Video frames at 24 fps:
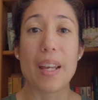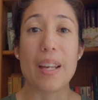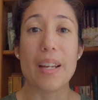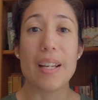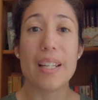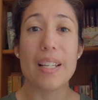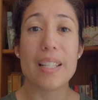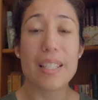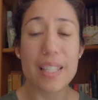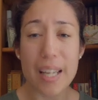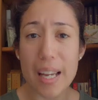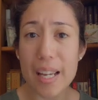
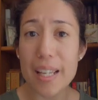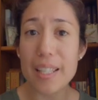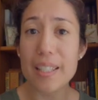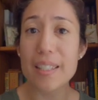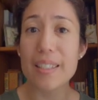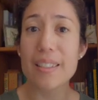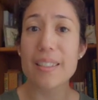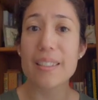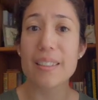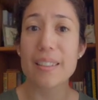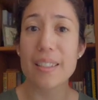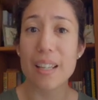it
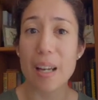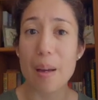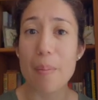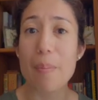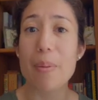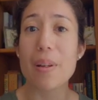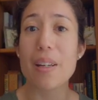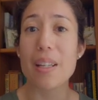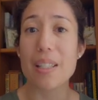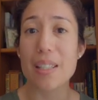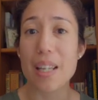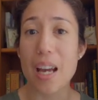takes a
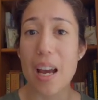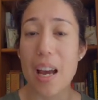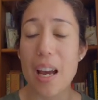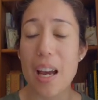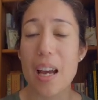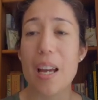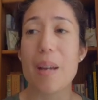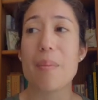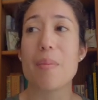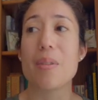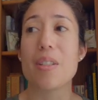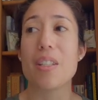bit of
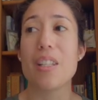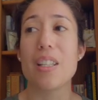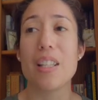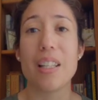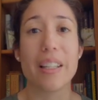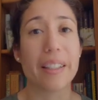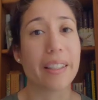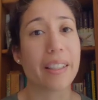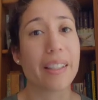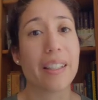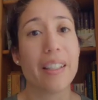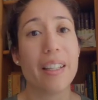time to
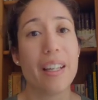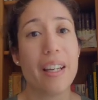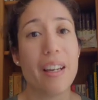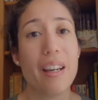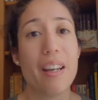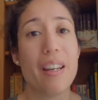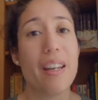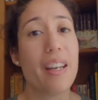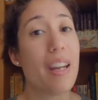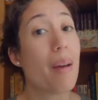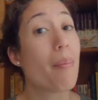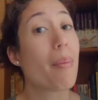like
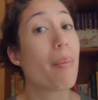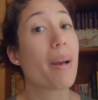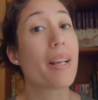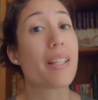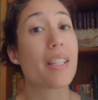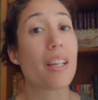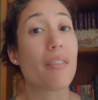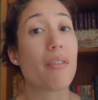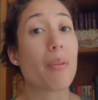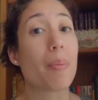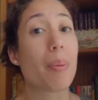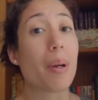knit
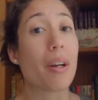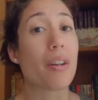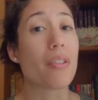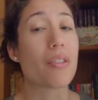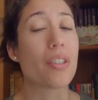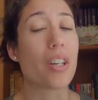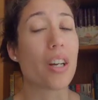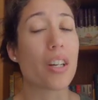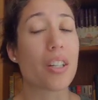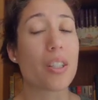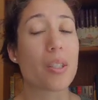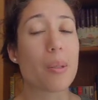myself a pair of
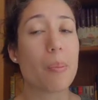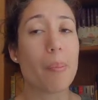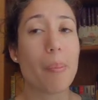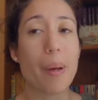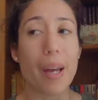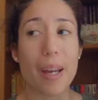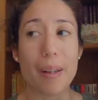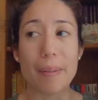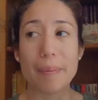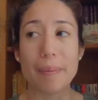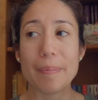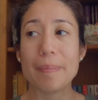socks,
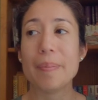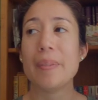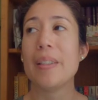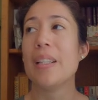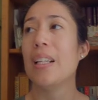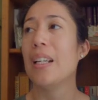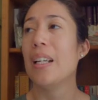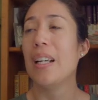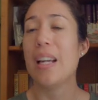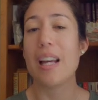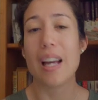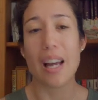but
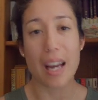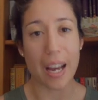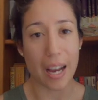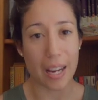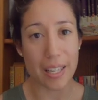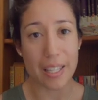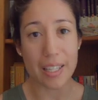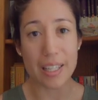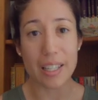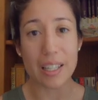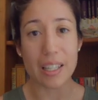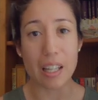I
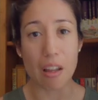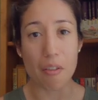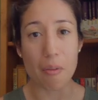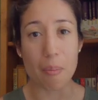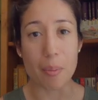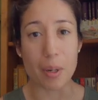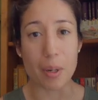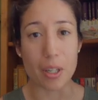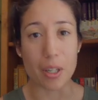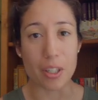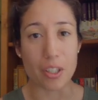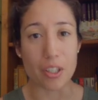did 11
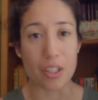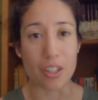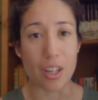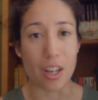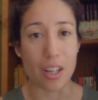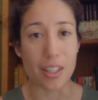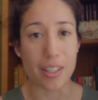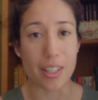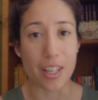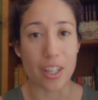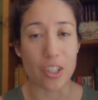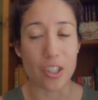pairs of
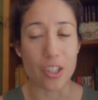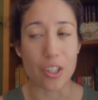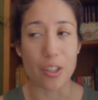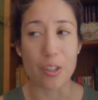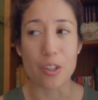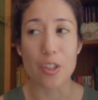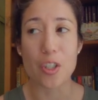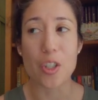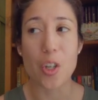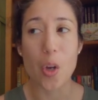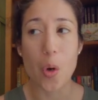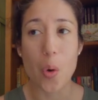socks last year.
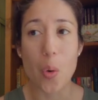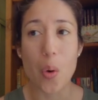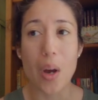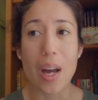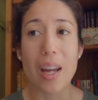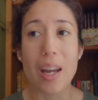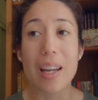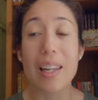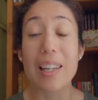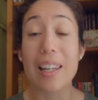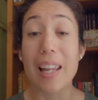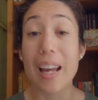So I
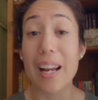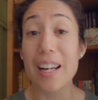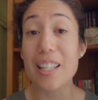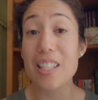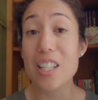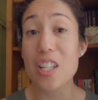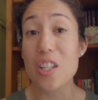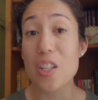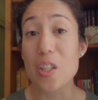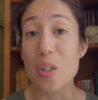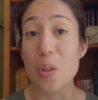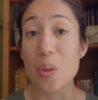like to
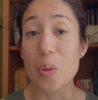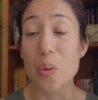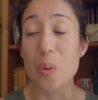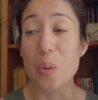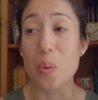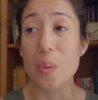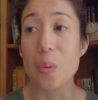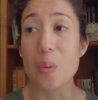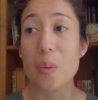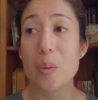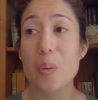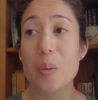
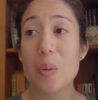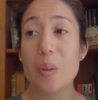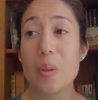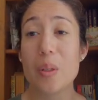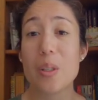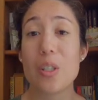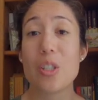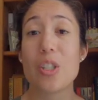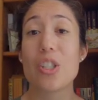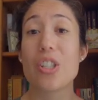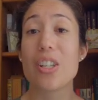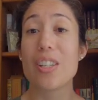do
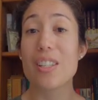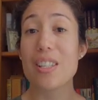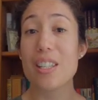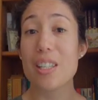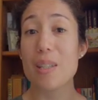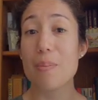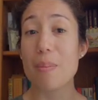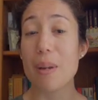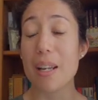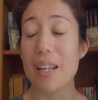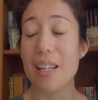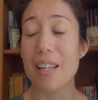just as
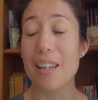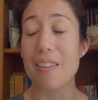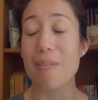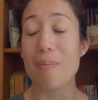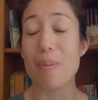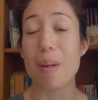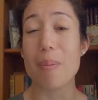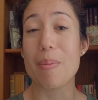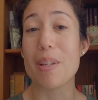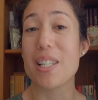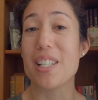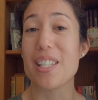many, if
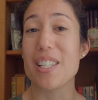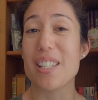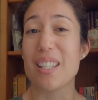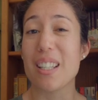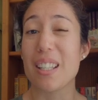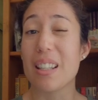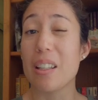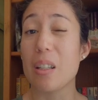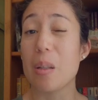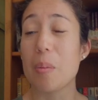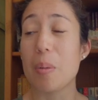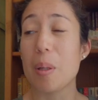maybe just a
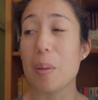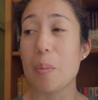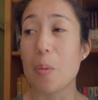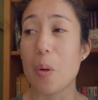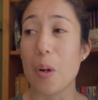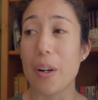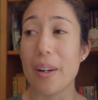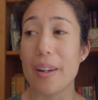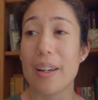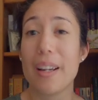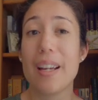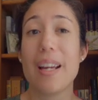little bit
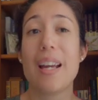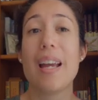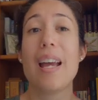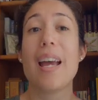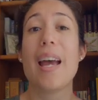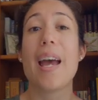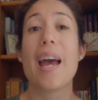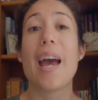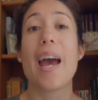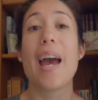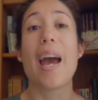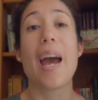more.
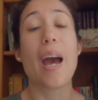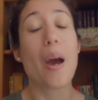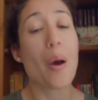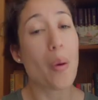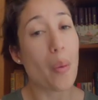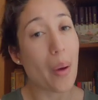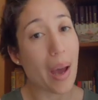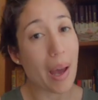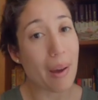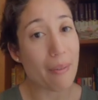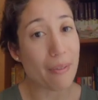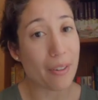
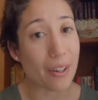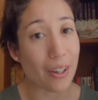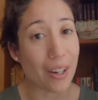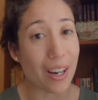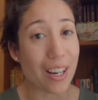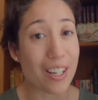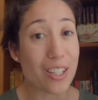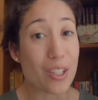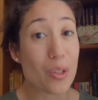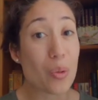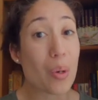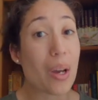However, I
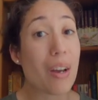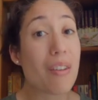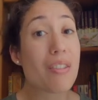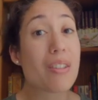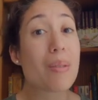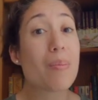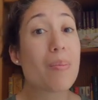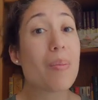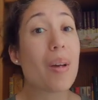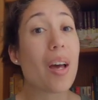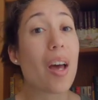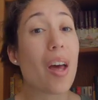do have
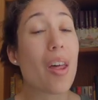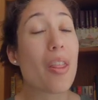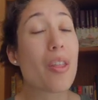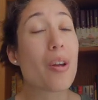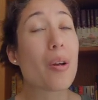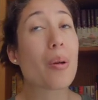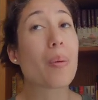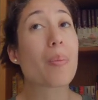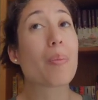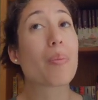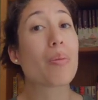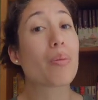some
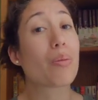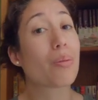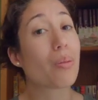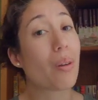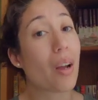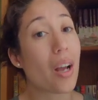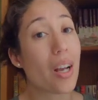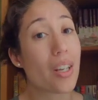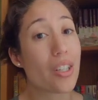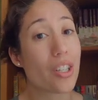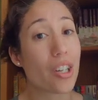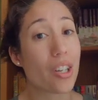other
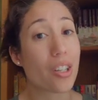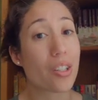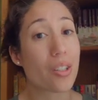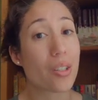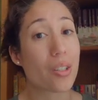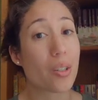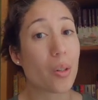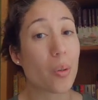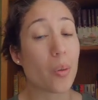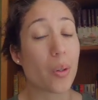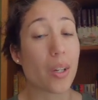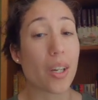projects
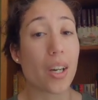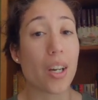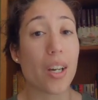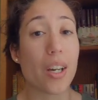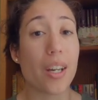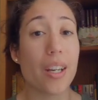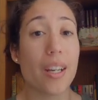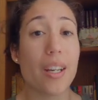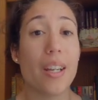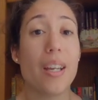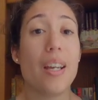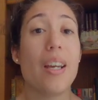going
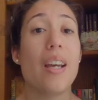on,